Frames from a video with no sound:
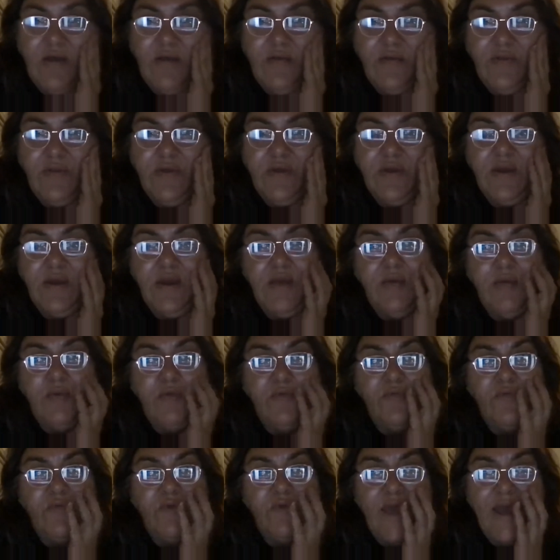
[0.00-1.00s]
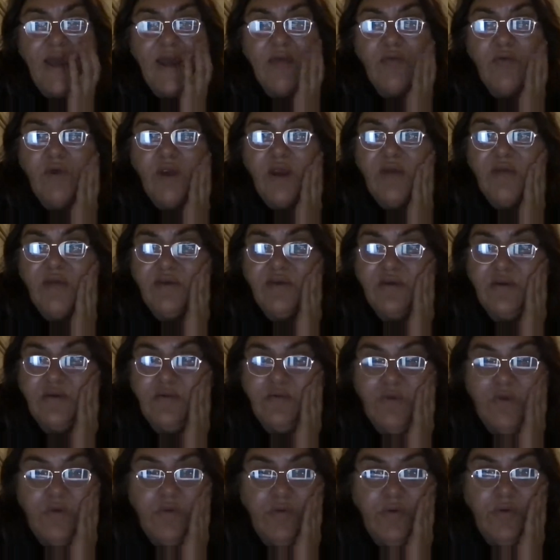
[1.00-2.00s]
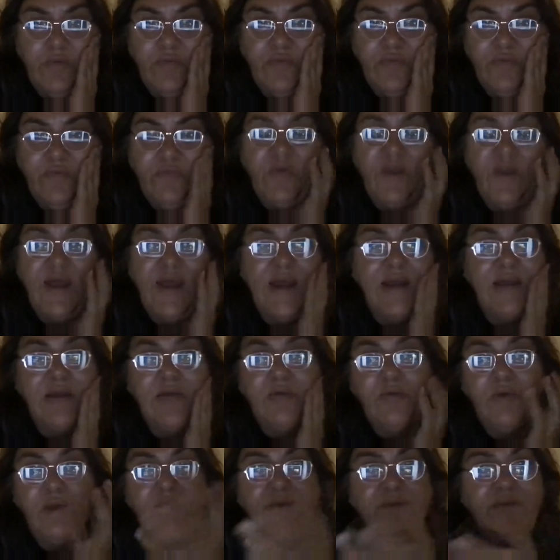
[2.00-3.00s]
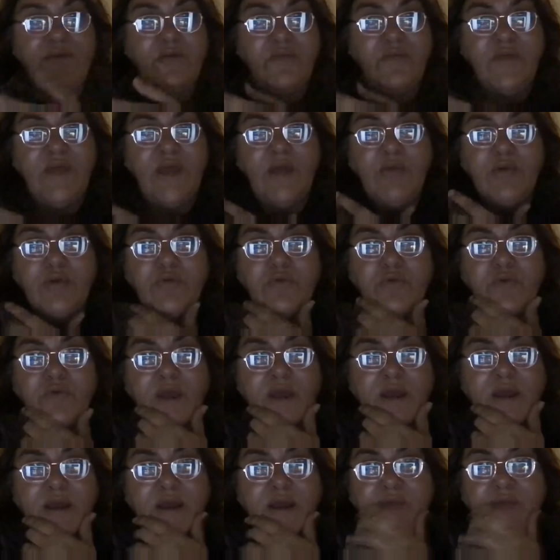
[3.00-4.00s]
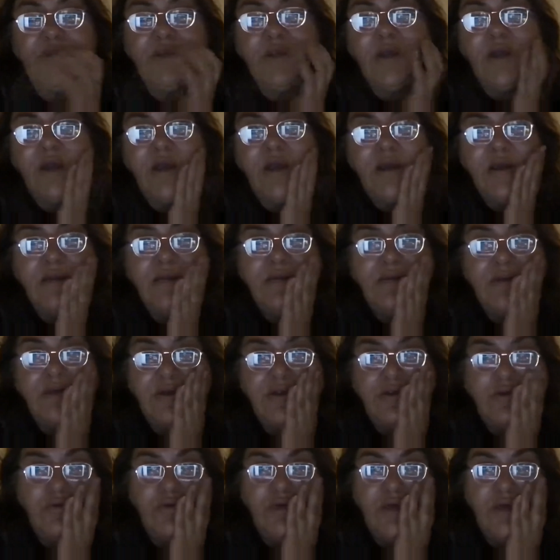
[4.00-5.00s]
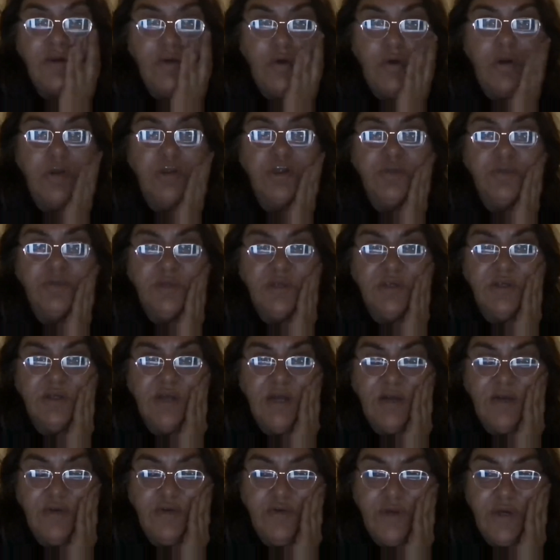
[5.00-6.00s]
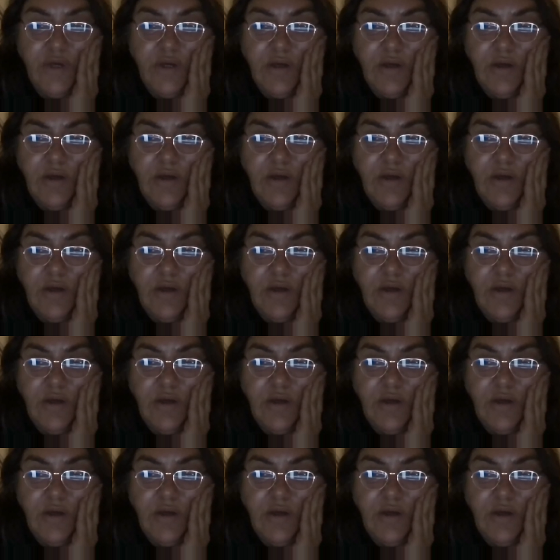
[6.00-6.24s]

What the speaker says: the flag raising of the Aboriginal flag every day, and they do an acknowledgement to country.